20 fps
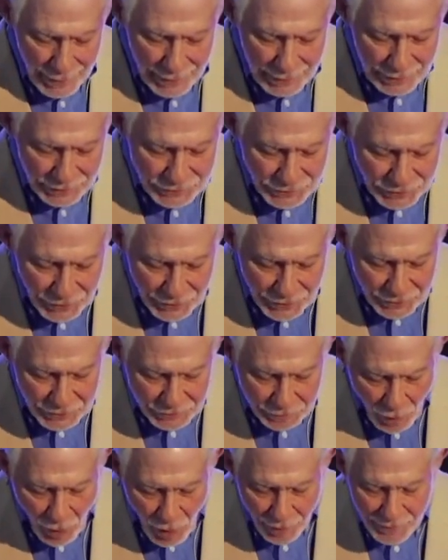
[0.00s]
Listen to
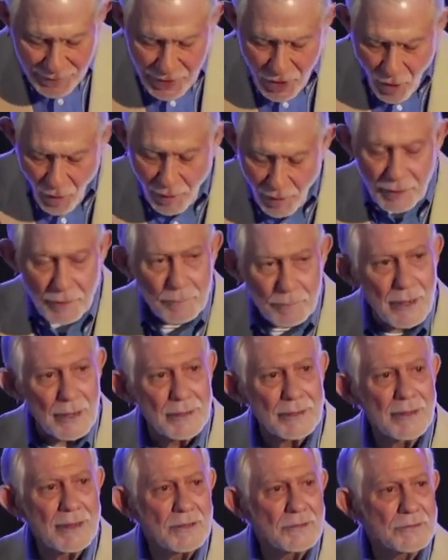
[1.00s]
this part of the
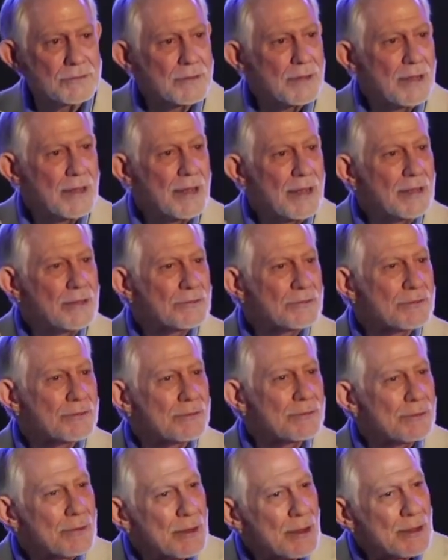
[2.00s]
argument. He's
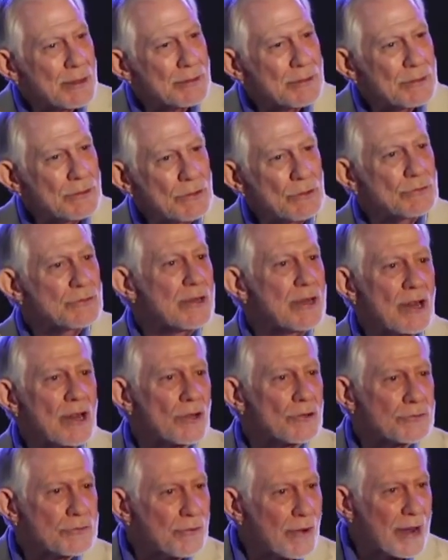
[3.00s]
using
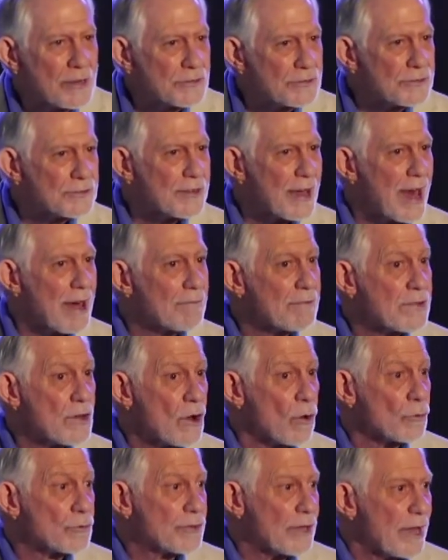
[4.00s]
illustrations out of the
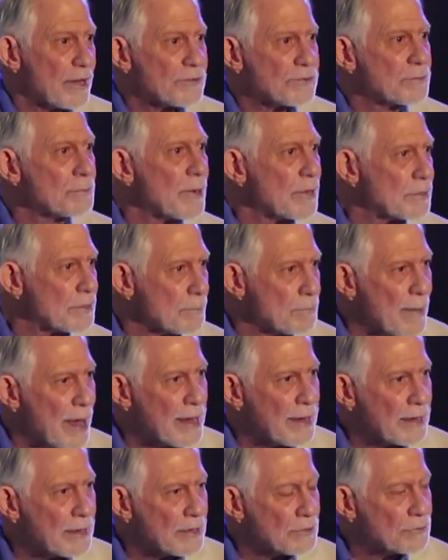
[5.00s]
Old Testament to
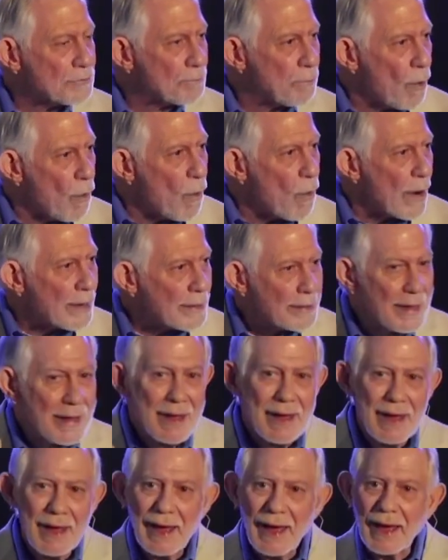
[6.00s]
make his point,
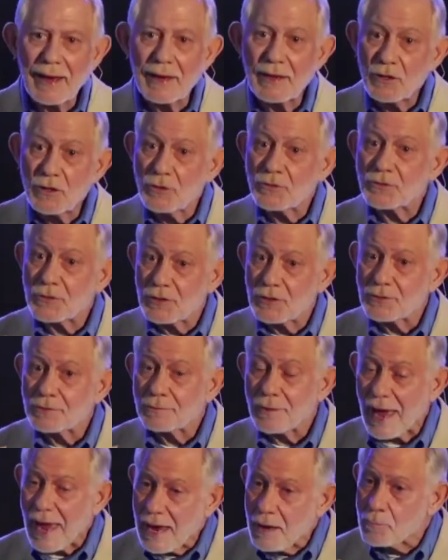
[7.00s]
and he
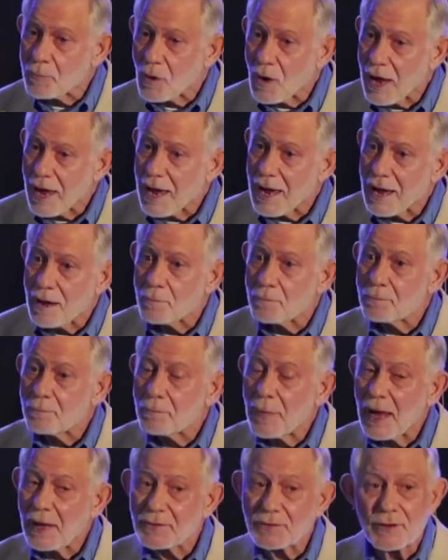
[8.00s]
uses
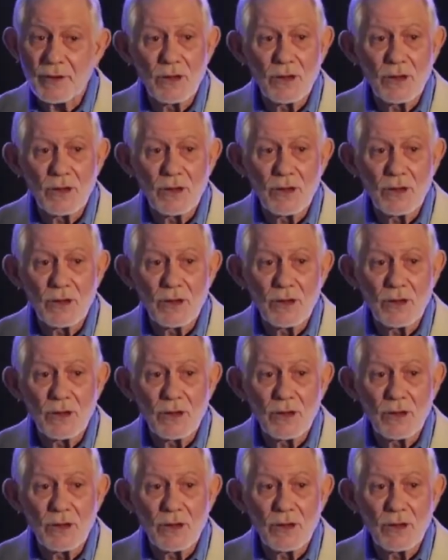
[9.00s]
Abraham as an